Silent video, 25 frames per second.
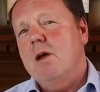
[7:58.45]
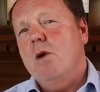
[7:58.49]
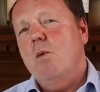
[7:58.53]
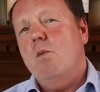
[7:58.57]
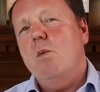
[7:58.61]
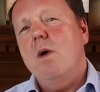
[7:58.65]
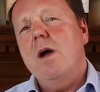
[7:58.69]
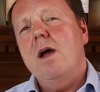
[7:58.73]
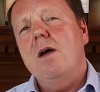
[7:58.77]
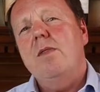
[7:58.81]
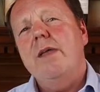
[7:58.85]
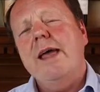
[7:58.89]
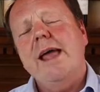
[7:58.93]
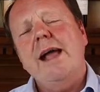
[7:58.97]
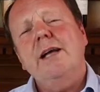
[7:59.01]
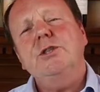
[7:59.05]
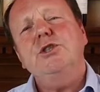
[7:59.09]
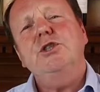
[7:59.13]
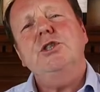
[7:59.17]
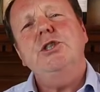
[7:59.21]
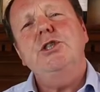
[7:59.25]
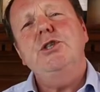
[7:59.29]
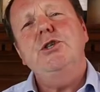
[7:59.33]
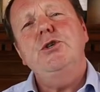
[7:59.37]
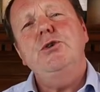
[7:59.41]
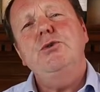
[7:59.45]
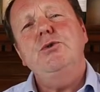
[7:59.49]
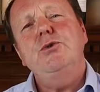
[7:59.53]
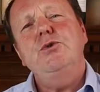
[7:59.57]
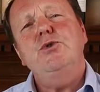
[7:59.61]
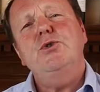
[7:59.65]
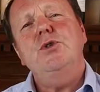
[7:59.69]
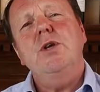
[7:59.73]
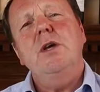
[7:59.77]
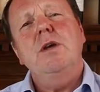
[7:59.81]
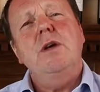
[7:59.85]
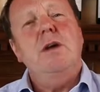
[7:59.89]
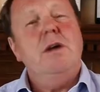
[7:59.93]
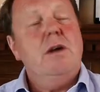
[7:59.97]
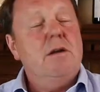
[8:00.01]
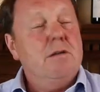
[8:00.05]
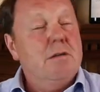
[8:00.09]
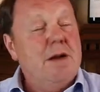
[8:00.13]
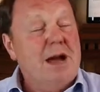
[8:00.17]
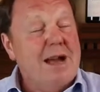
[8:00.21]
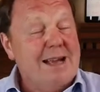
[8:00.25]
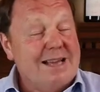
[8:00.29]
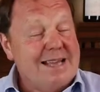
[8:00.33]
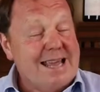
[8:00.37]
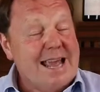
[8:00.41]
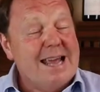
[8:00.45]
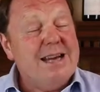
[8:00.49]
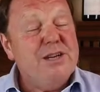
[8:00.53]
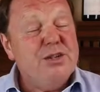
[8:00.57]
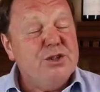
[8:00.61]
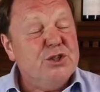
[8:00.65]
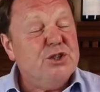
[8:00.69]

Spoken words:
where they actually use, again,